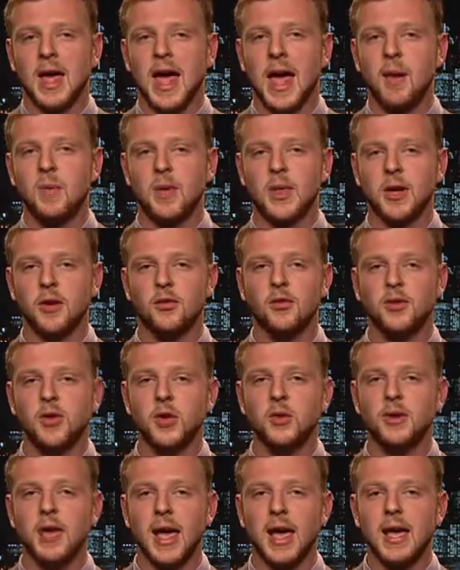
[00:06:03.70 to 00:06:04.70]
And within a
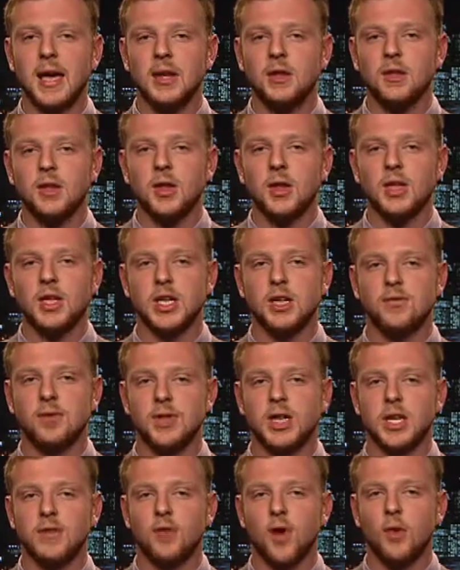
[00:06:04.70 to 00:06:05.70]
few days, she'd
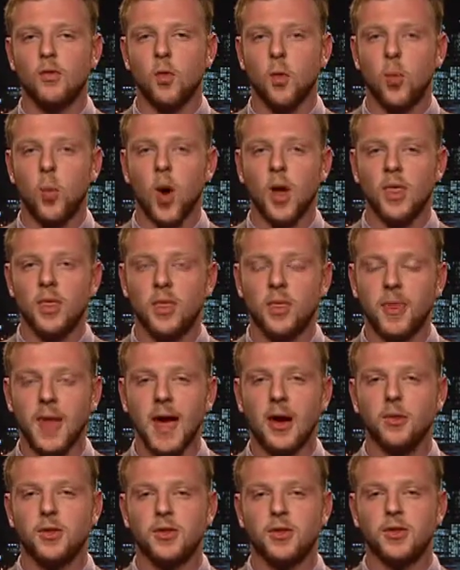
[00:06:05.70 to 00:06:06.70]
received over
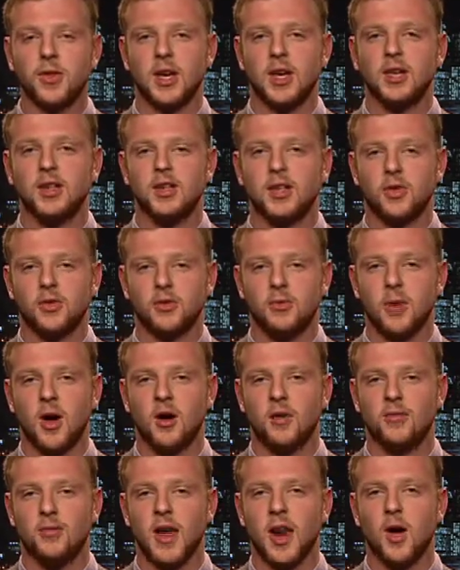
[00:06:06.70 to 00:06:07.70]
1,000 signatures from
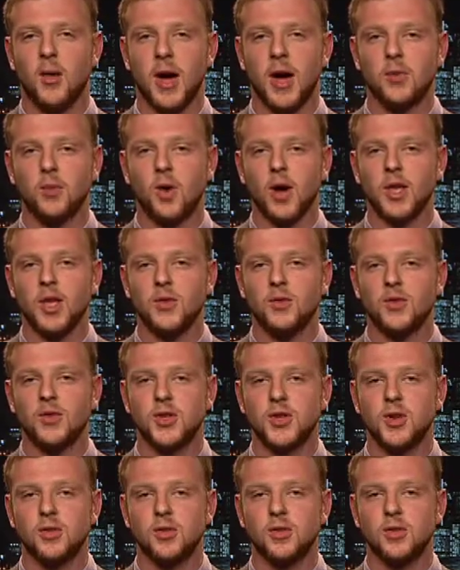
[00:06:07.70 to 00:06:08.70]
her fellow NYU
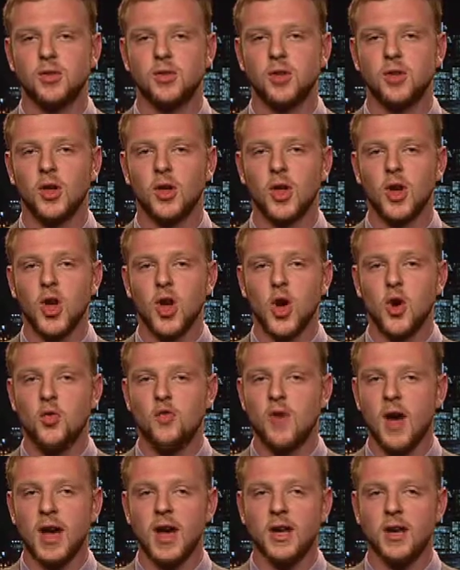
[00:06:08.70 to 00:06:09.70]
students who
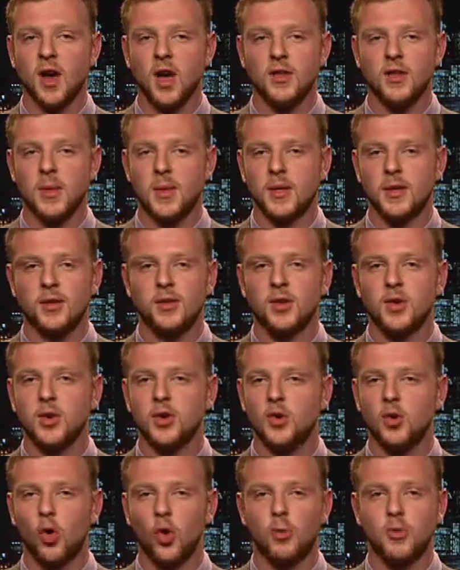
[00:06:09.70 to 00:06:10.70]
recognize that this is an
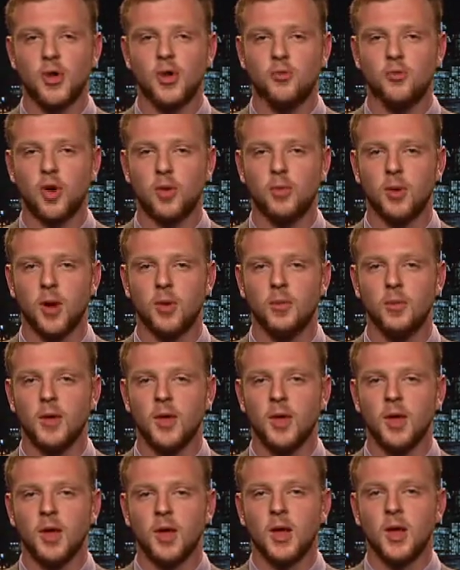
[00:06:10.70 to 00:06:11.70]
enormous problem,
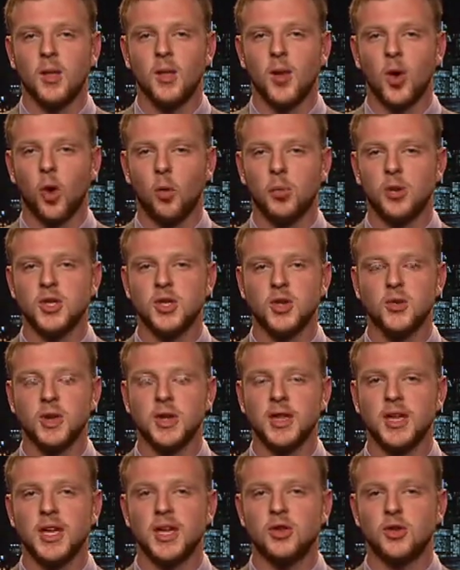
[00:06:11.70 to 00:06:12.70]
that
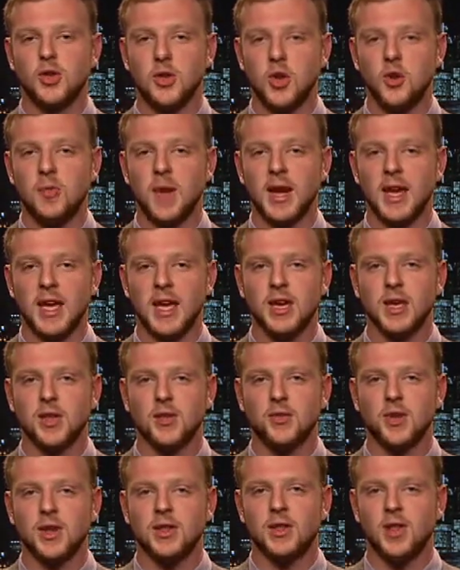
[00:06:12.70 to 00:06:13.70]
opportunity in too many
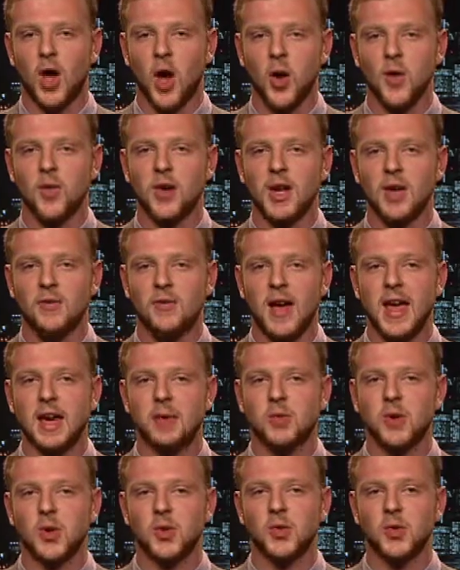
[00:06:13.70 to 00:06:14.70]
industries is only
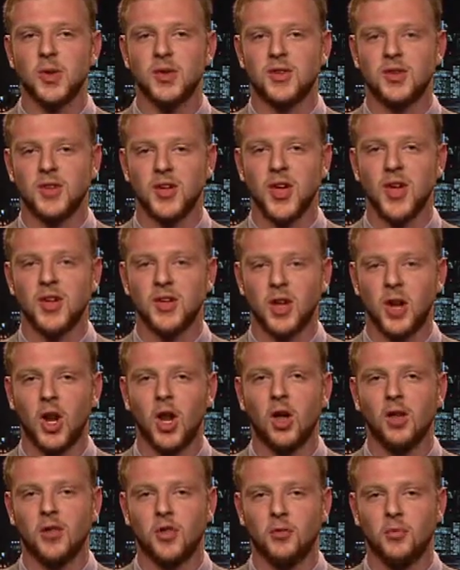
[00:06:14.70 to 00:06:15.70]
available to a certain
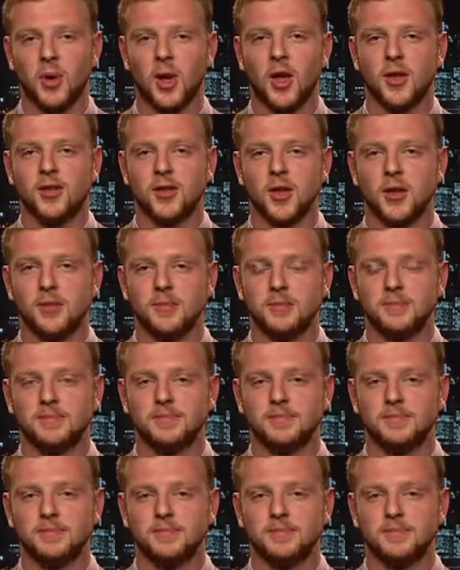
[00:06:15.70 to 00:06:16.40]
class of person.